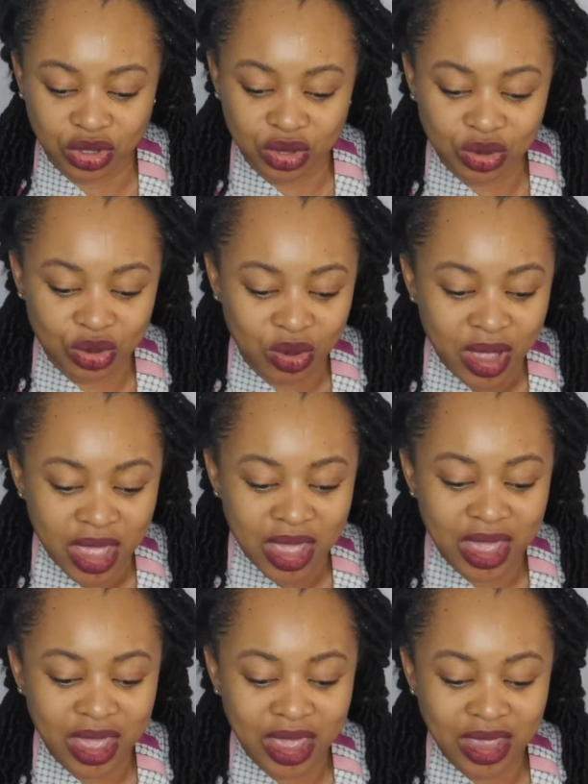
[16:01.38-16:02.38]
too,
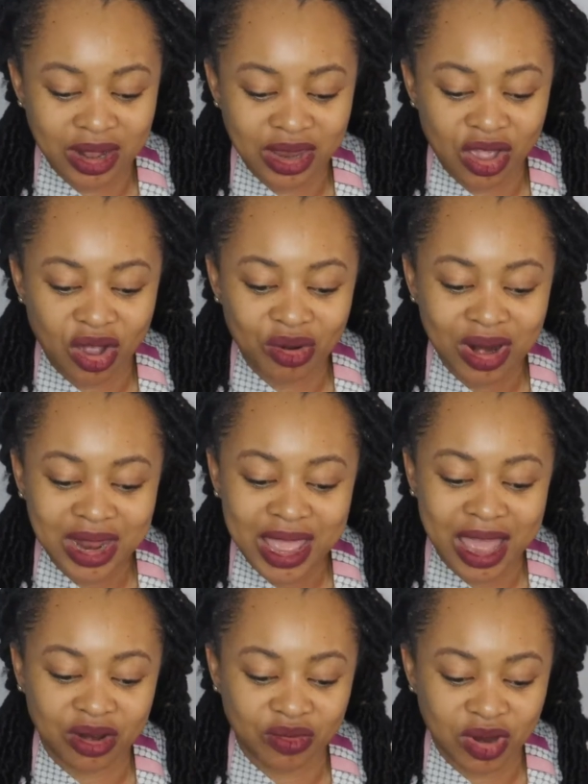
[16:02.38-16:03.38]
and they're already
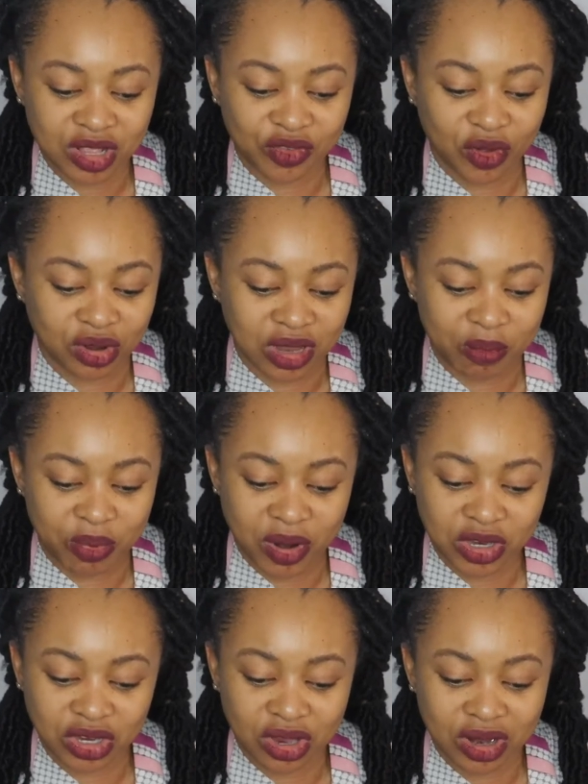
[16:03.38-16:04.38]
at risk for
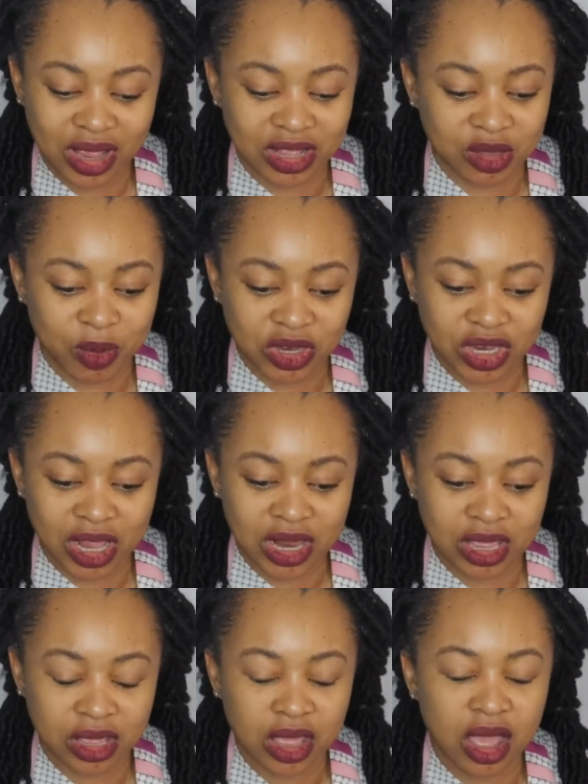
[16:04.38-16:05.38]
depression,
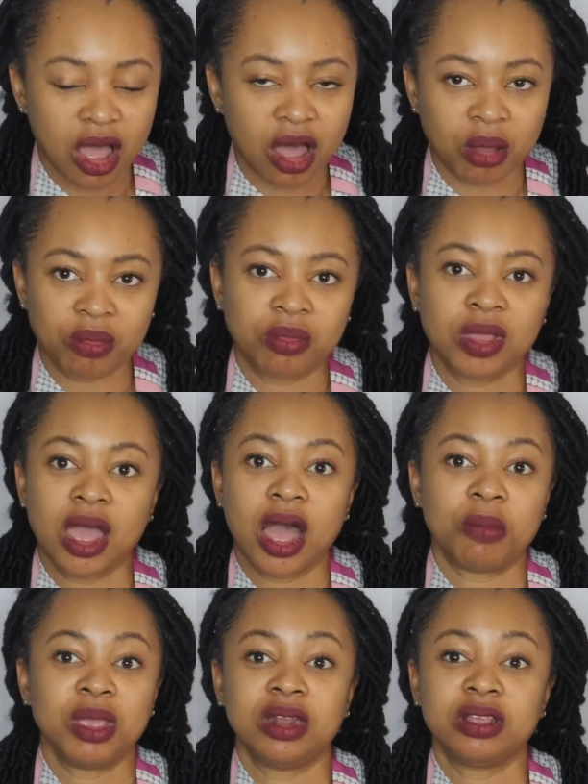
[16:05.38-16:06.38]
especially
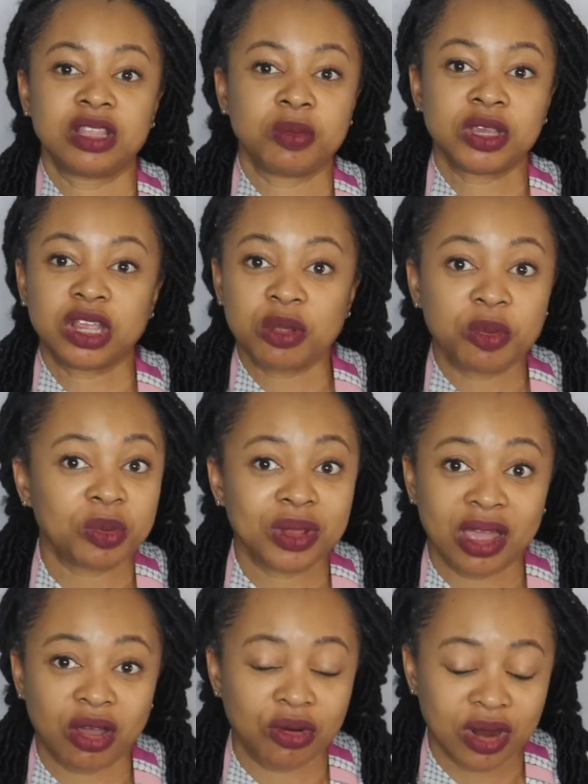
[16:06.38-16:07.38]
especially people
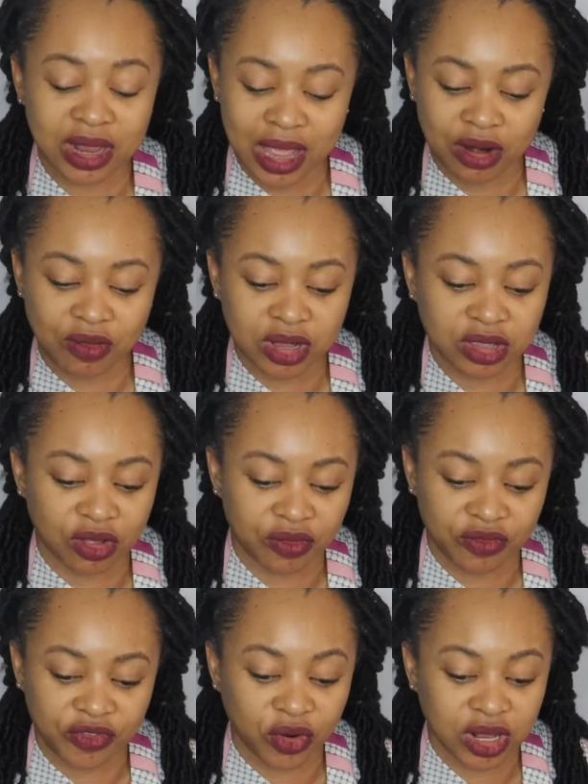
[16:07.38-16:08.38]
that are already at risk
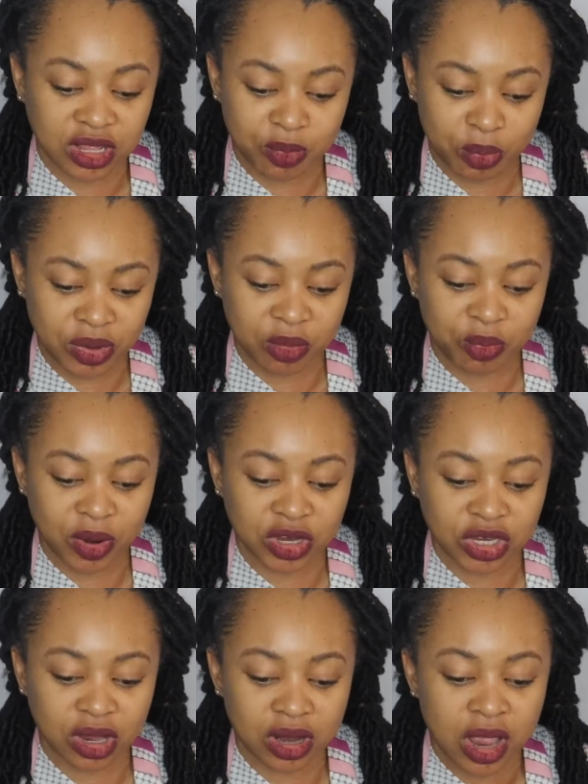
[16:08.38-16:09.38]
for this
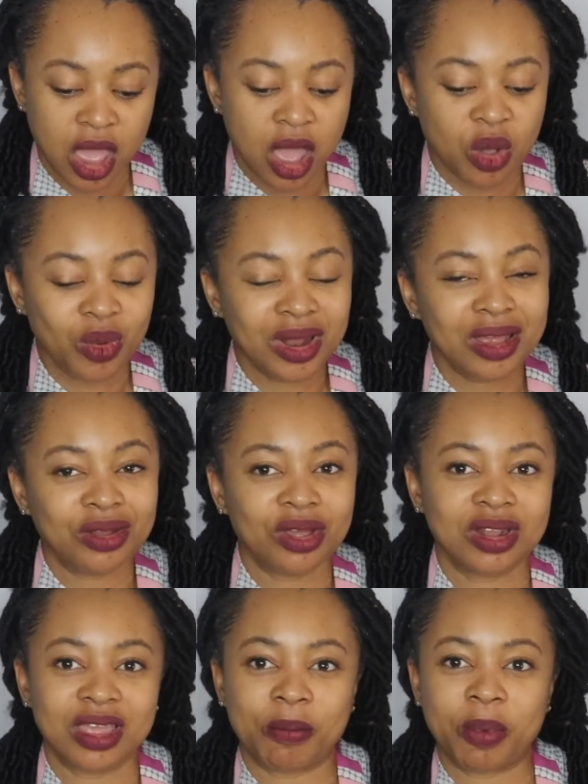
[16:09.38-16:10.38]
depression, whether or
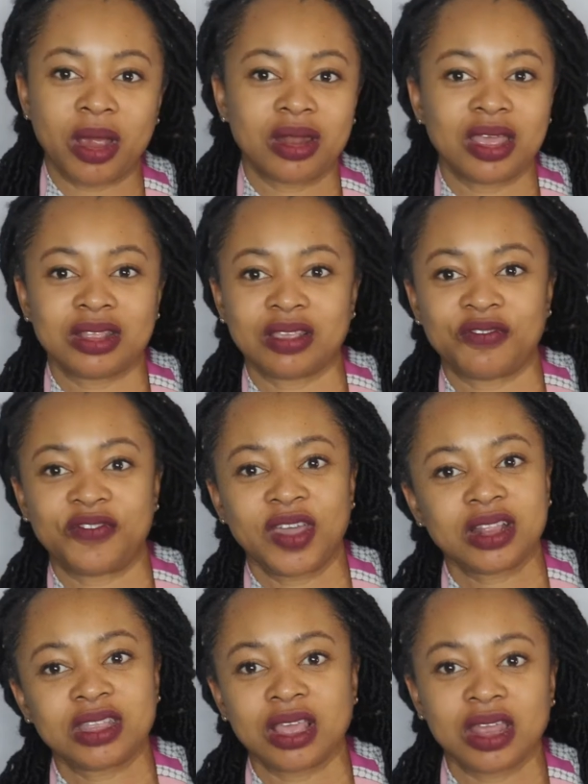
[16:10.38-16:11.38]
not their partner is
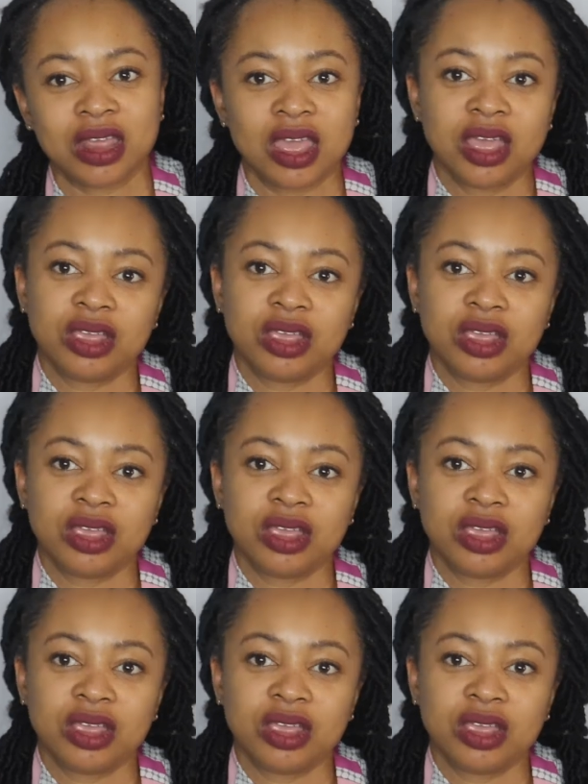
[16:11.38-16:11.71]
affected.